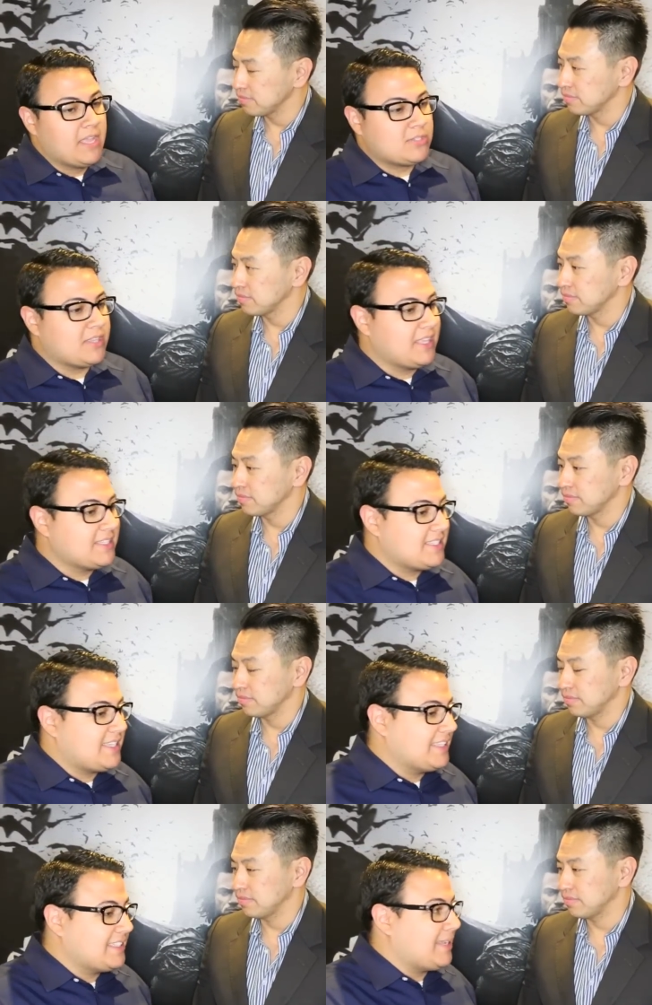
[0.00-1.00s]
Speaker 1: So I think this is
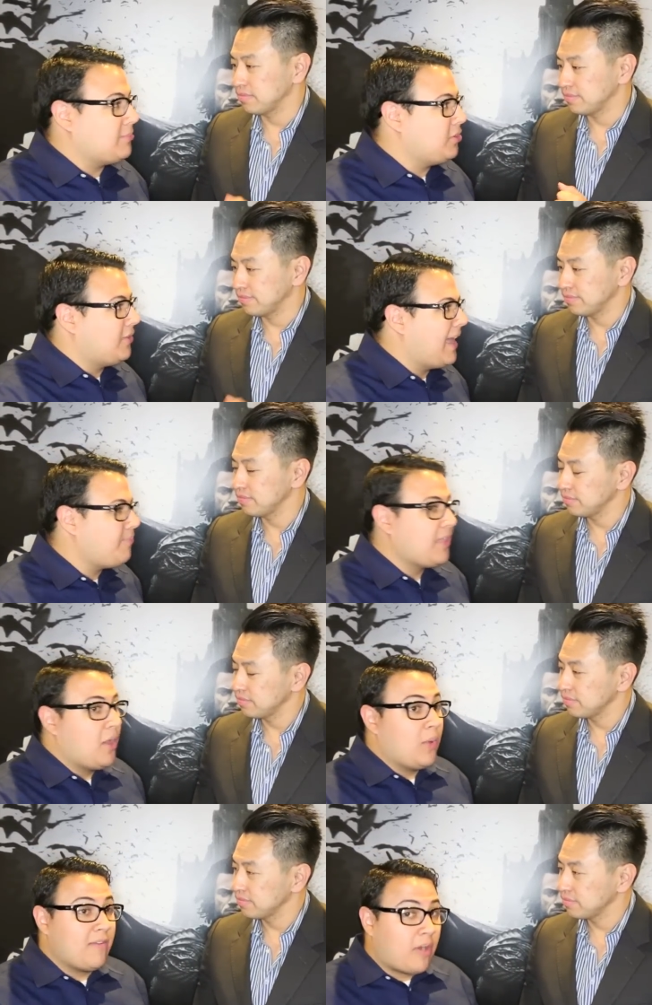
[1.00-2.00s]
his attempt to do that.
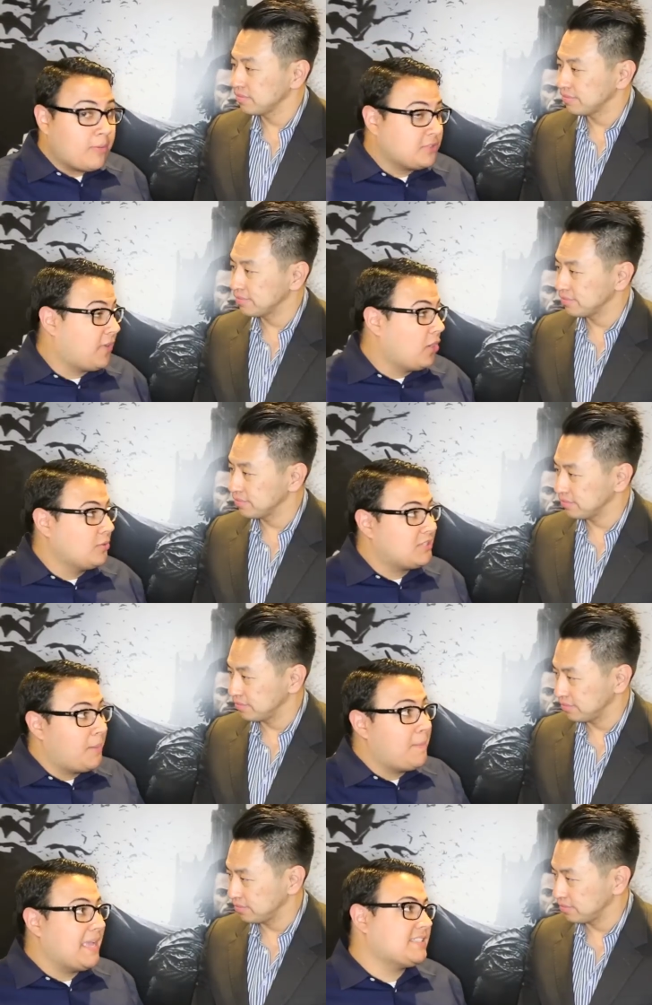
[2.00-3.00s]
We have Robert Duvall, who's an
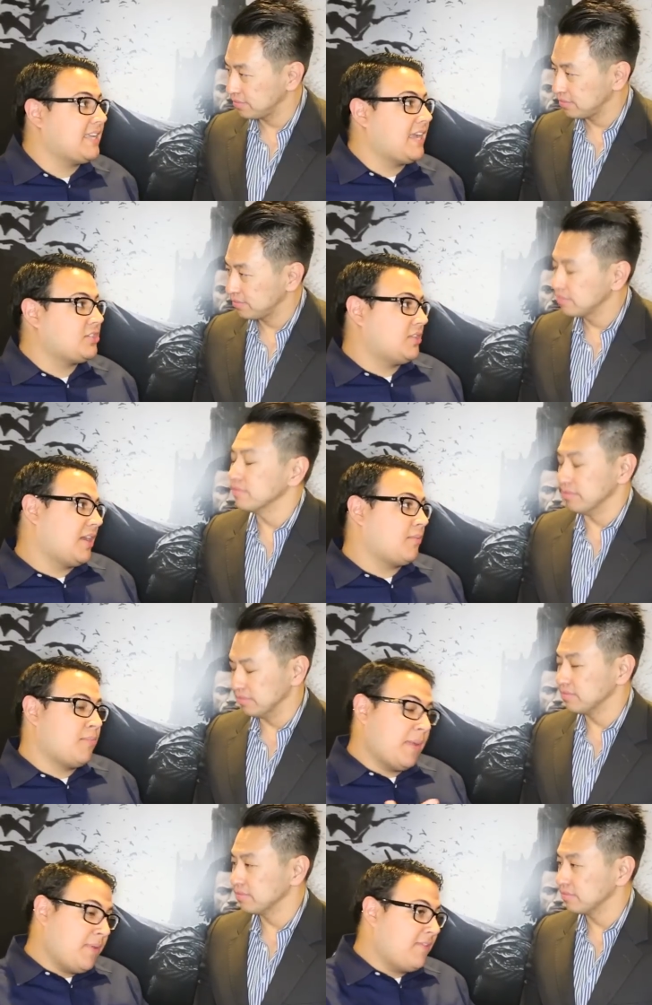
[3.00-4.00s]
amazing actor that
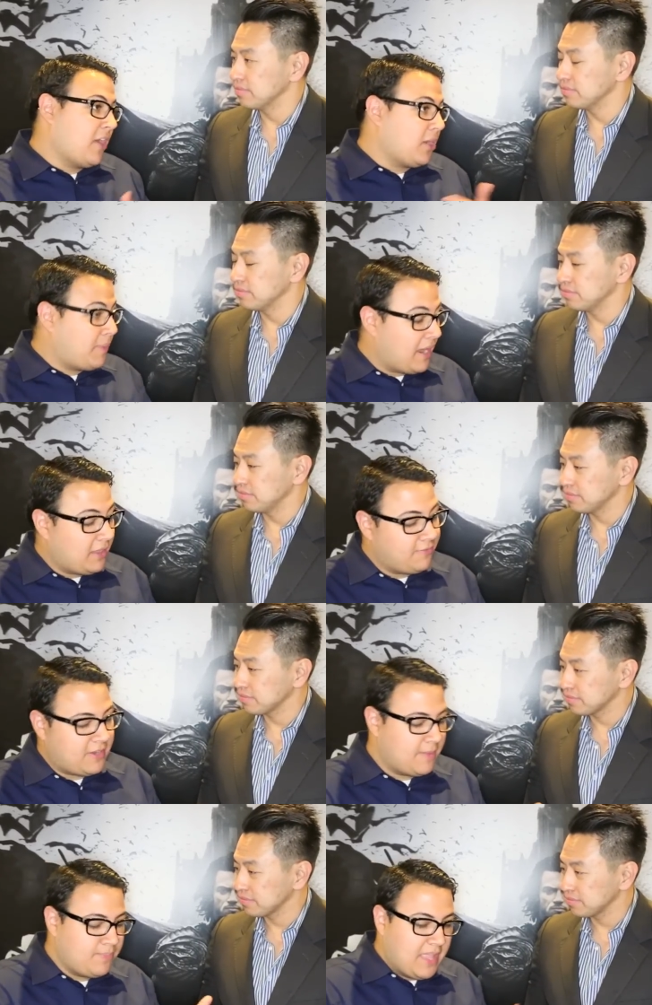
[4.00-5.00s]
might be a very good parallel for
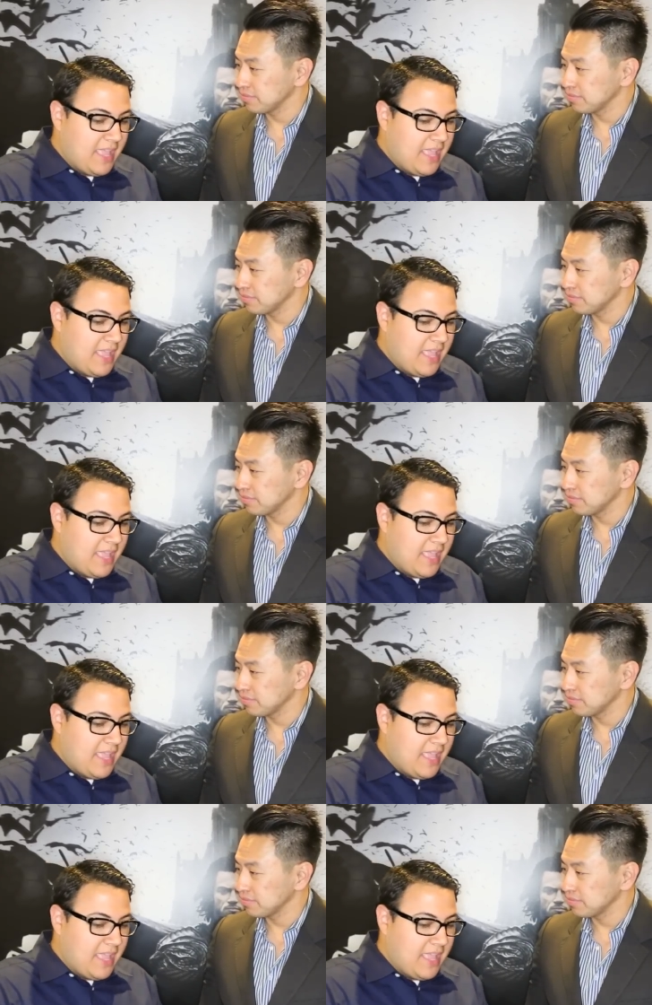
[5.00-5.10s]
him.